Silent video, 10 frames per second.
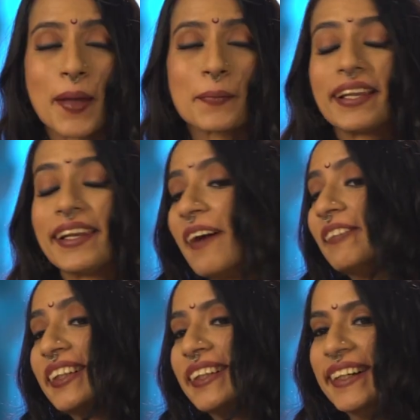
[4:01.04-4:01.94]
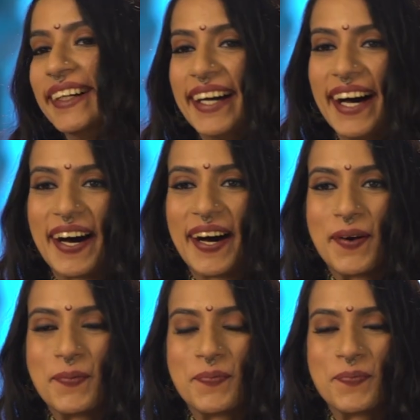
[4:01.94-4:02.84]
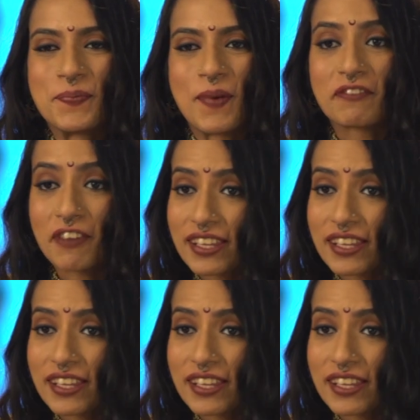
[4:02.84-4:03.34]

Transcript: and I'm a lover. My